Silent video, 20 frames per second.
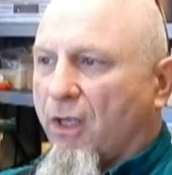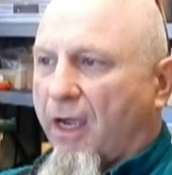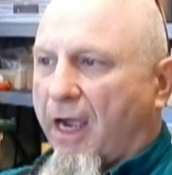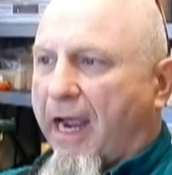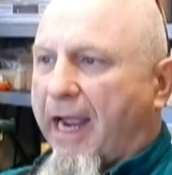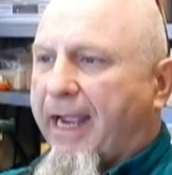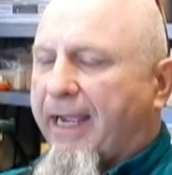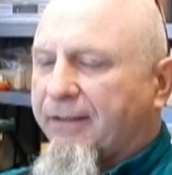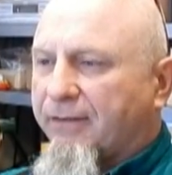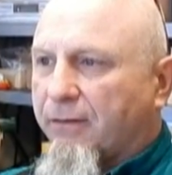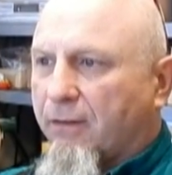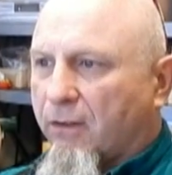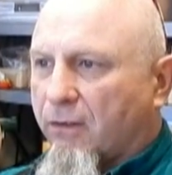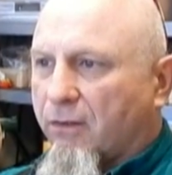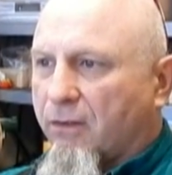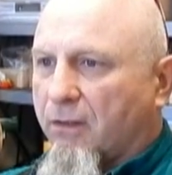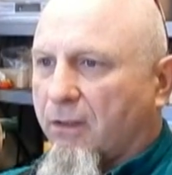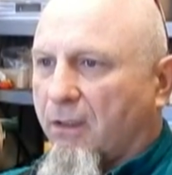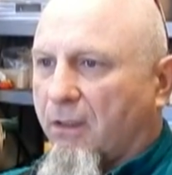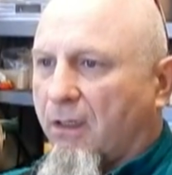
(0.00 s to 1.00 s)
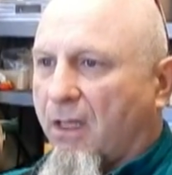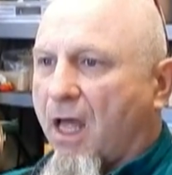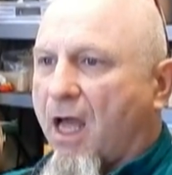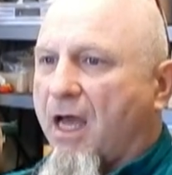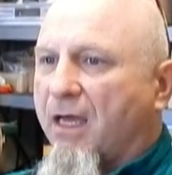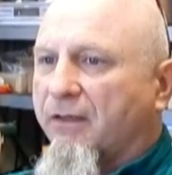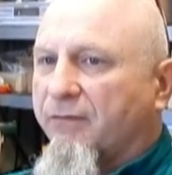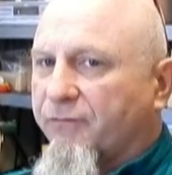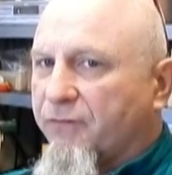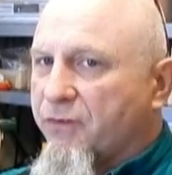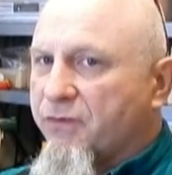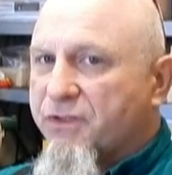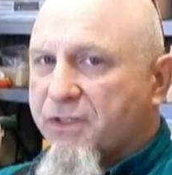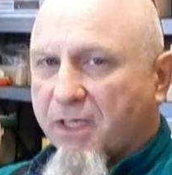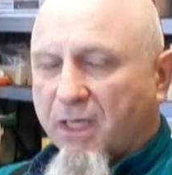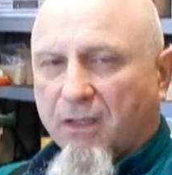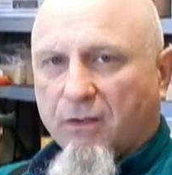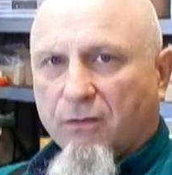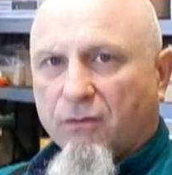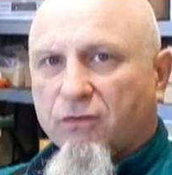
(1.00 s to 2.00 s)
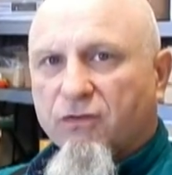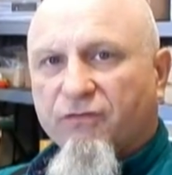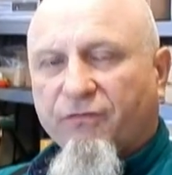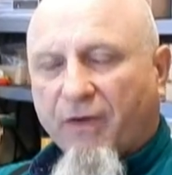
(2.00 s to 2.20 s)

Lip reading: I had to learn a lot of new skills,